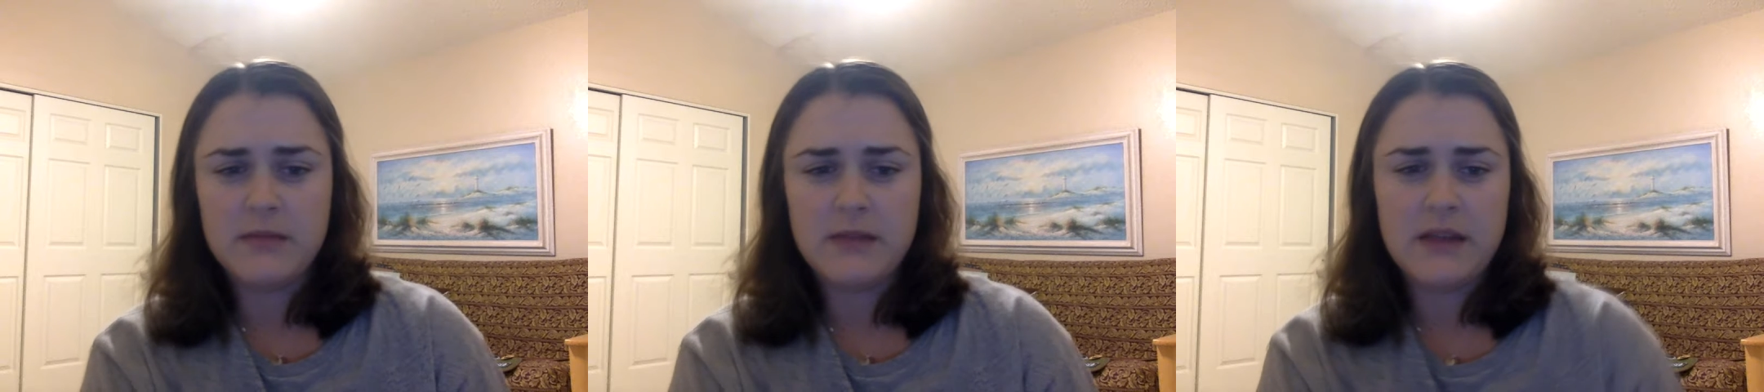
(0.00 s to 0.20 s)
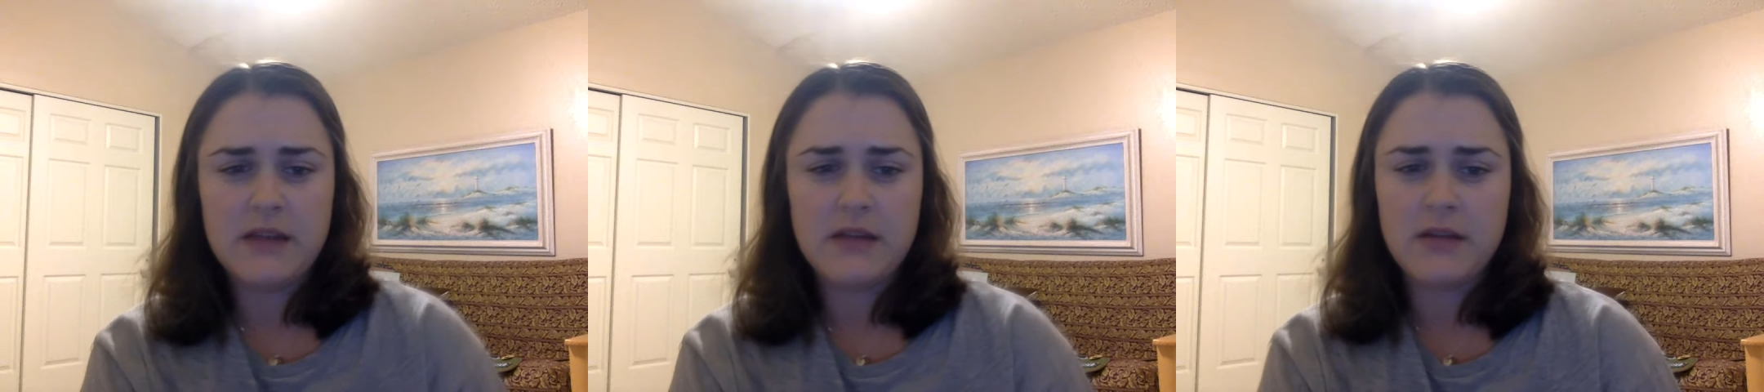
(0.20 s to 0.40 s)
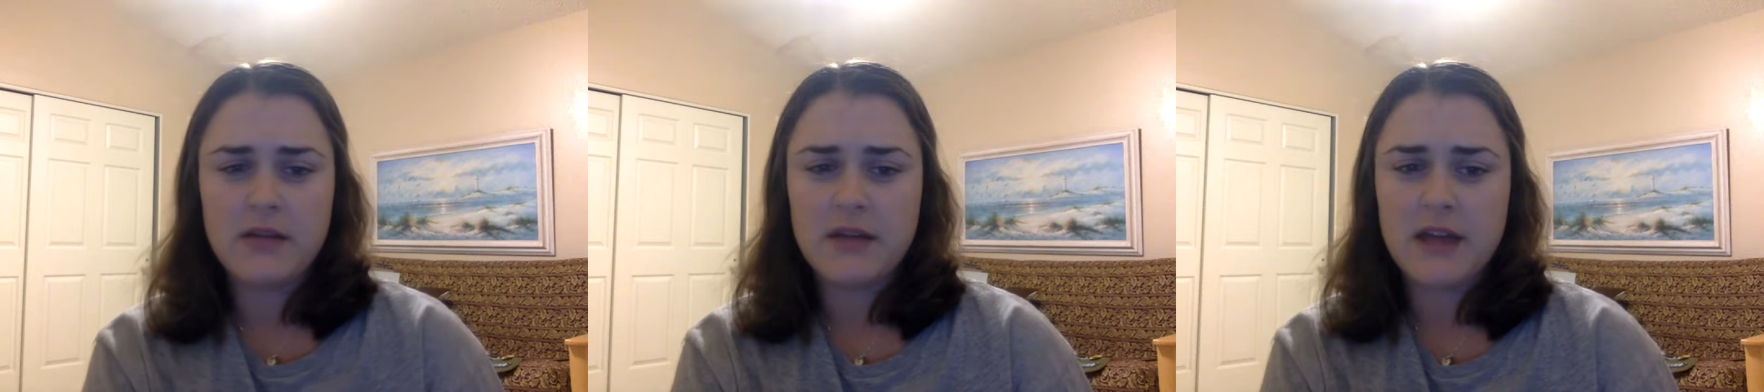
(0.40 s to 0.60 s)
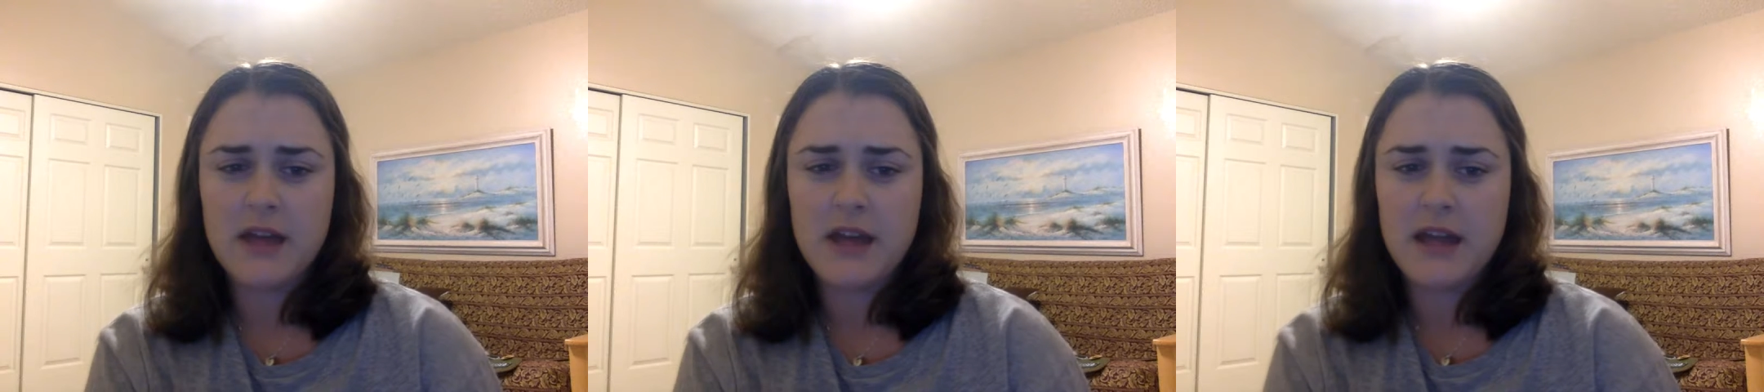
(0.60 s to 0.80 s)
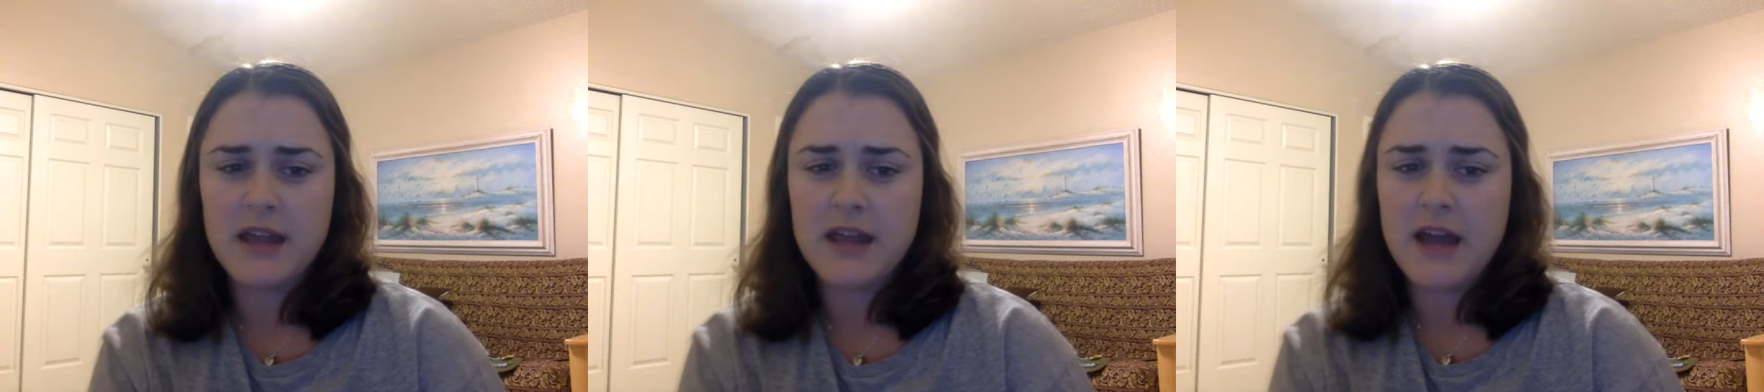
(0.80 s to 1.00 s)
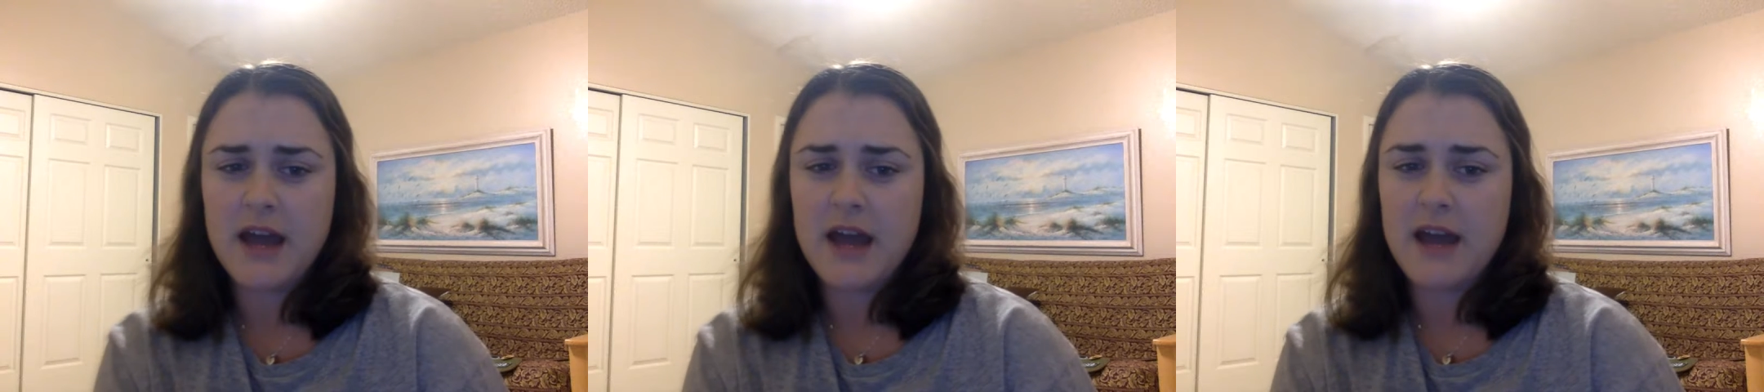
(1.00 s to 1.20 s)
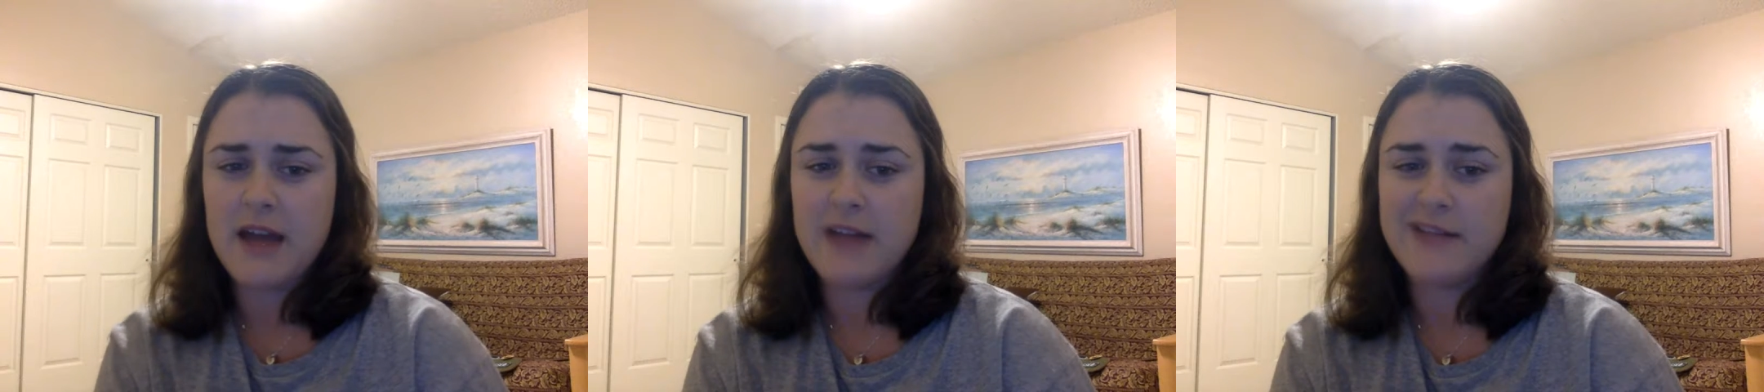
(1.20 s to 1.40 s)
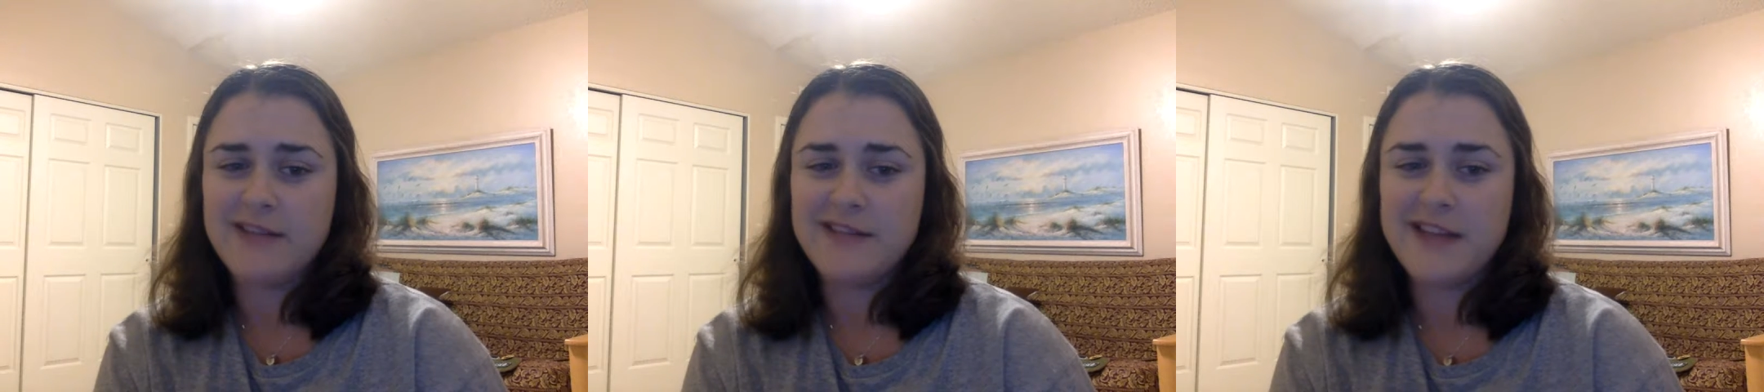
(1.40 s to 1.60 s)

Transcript: either thinking that